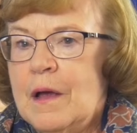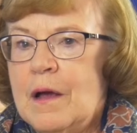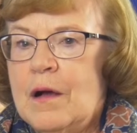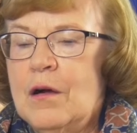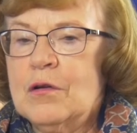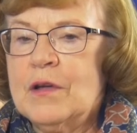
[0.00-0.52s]

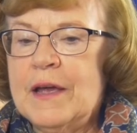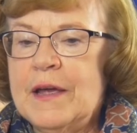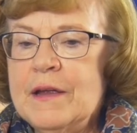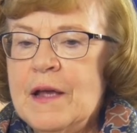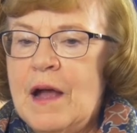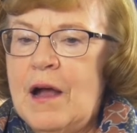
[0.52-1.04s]

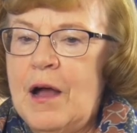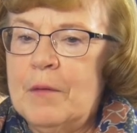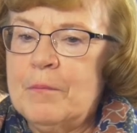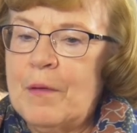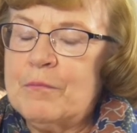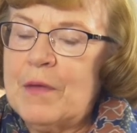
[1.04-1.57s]
Okay.
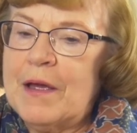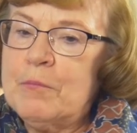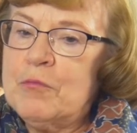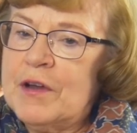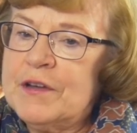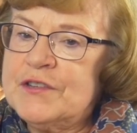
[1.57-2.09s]
I'm
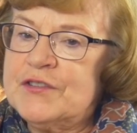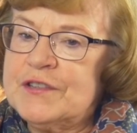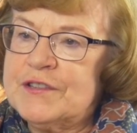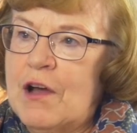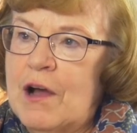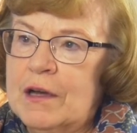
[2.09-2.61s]
going to
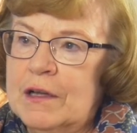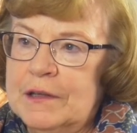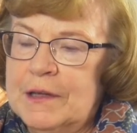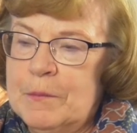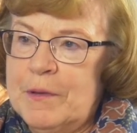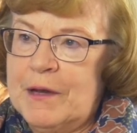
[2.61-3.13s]
just talk a little bit